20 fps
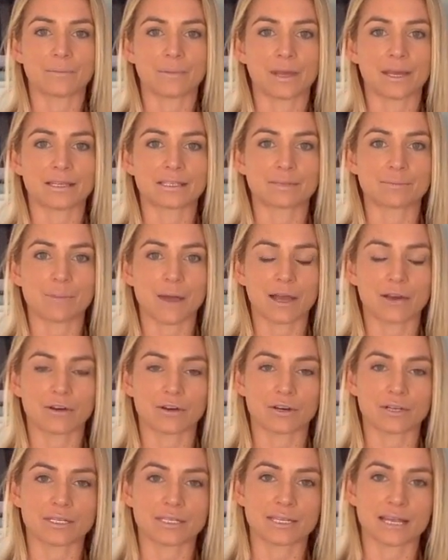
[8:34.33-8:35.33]
It's
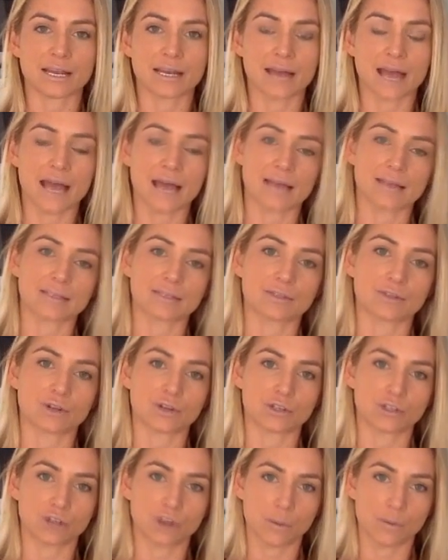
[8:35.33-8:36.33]

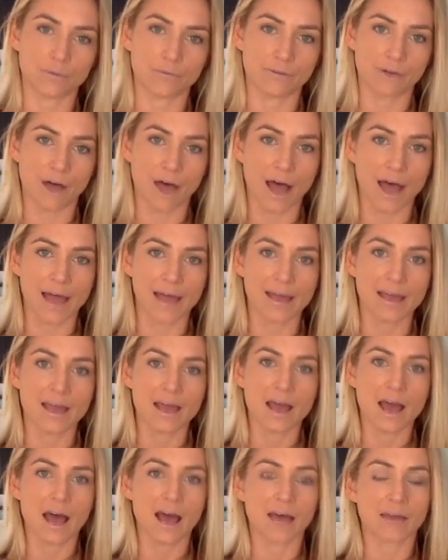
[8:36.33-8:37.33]
macrosnackz.shopify.
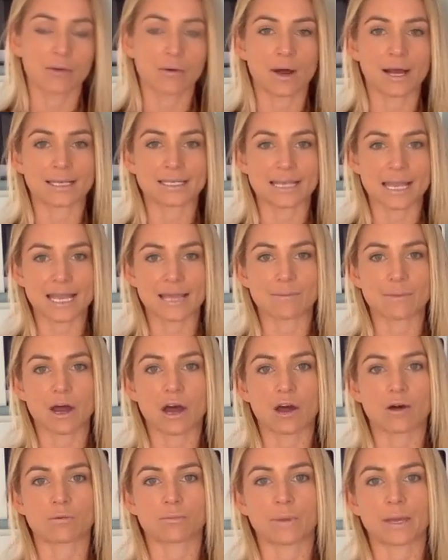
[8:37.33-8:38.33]
Otherwise,
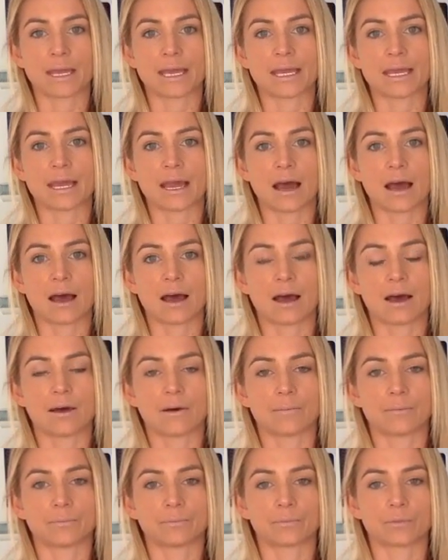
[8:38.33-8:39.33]
email me
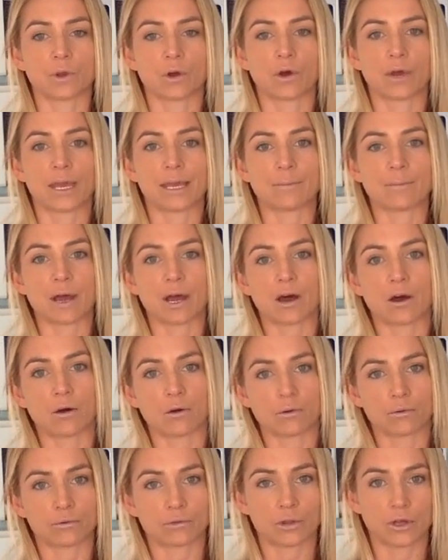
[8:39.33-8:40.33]
or
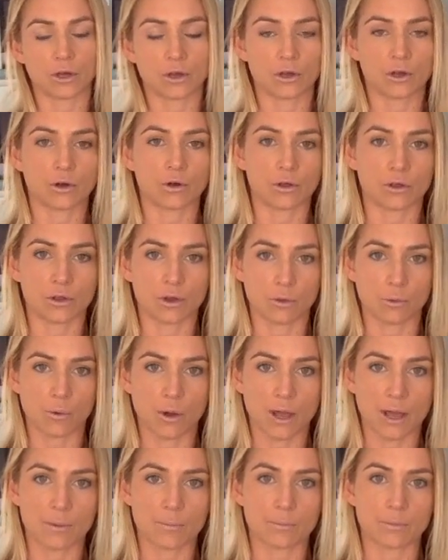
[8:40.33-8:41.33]
email the
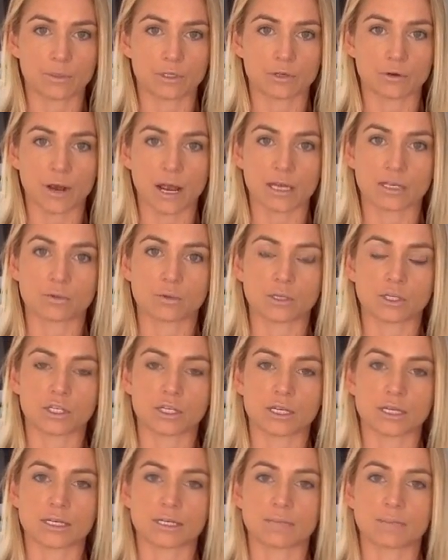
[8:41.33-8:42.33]
web direct, which
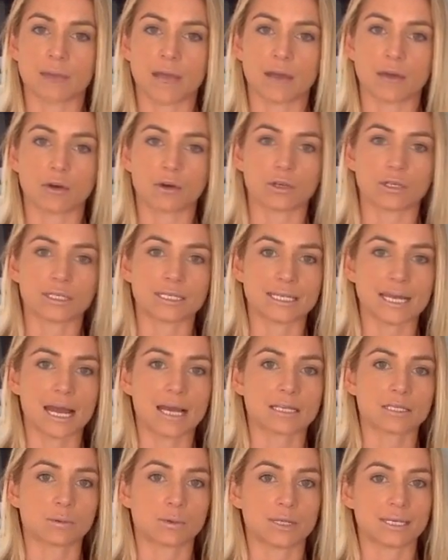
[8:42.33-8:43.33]
is
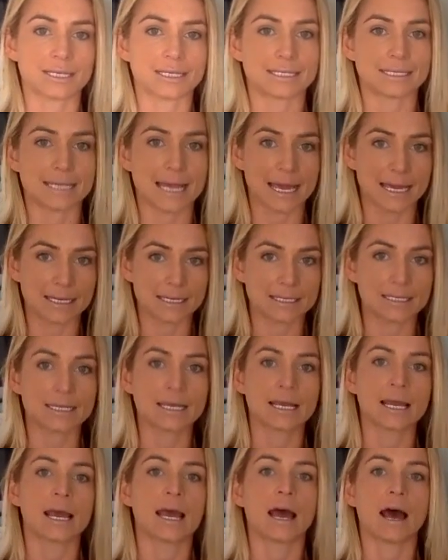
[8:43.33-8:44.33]
macrosnackz with a Z
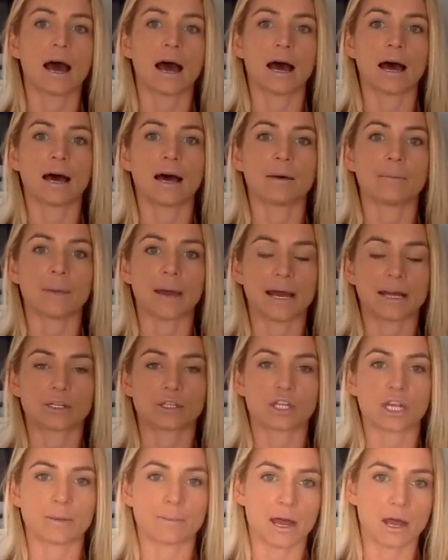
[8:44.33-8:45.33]
at
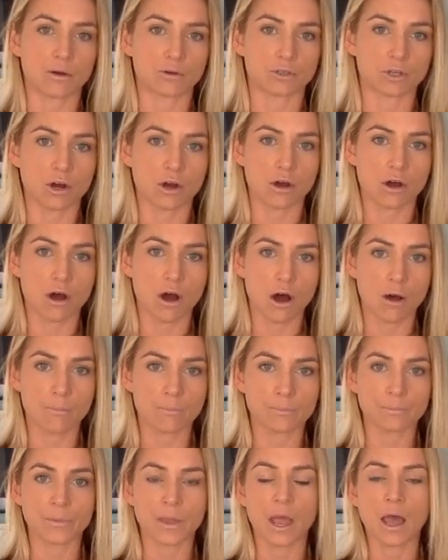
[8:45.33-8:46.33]
gmail.com.
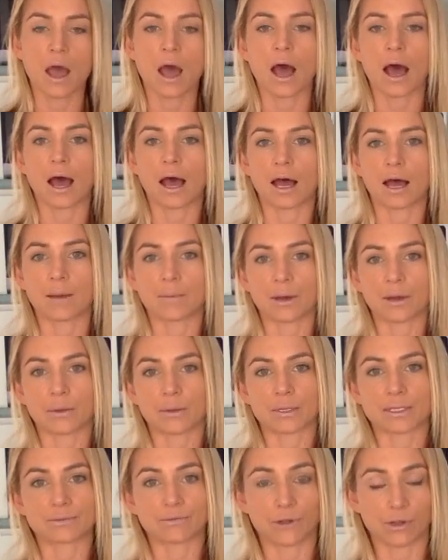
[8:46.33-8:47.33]

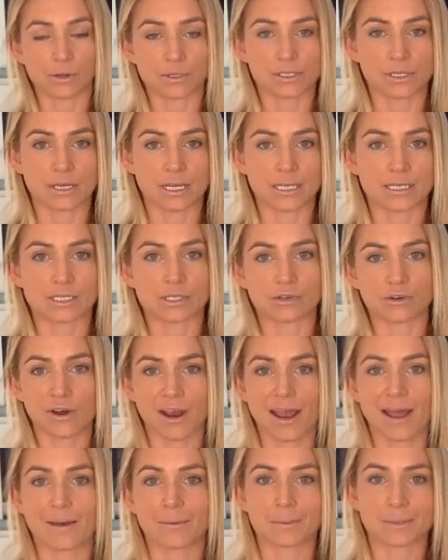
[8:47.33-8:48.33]
Otherwise, follow us on
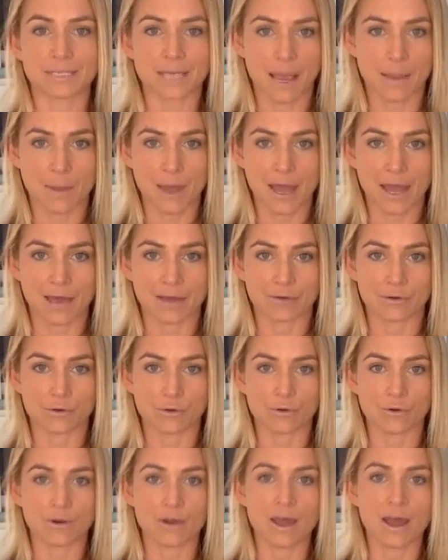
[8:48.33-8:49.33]
Instagram, same
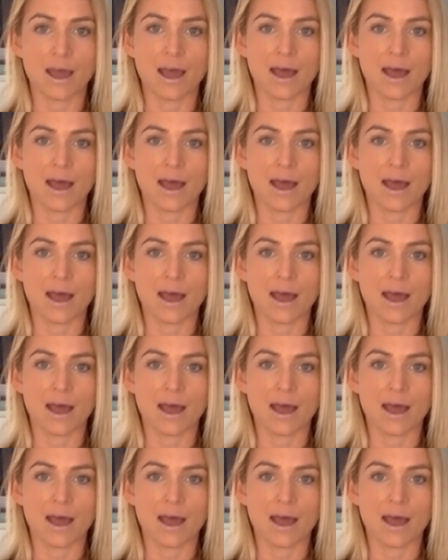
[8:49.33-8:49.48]
handle.